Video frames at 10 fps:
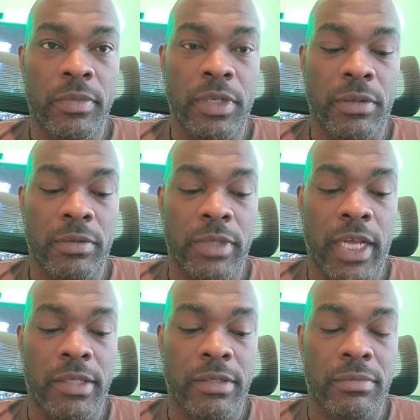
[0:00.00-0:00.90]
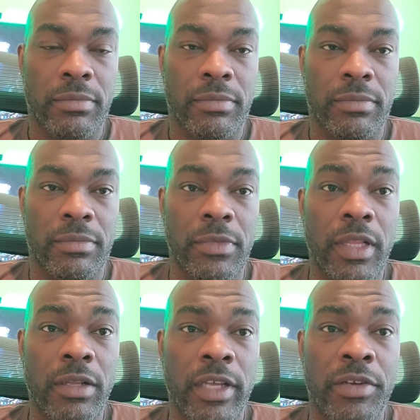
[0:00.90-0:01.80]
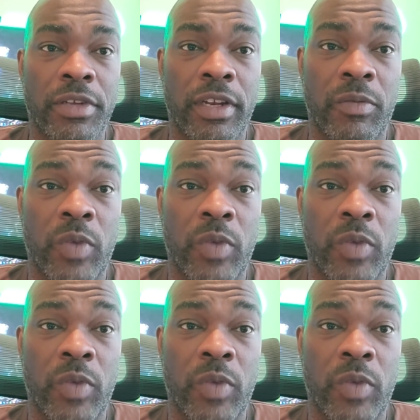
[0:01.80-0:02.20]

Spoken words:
So that's a little interesting.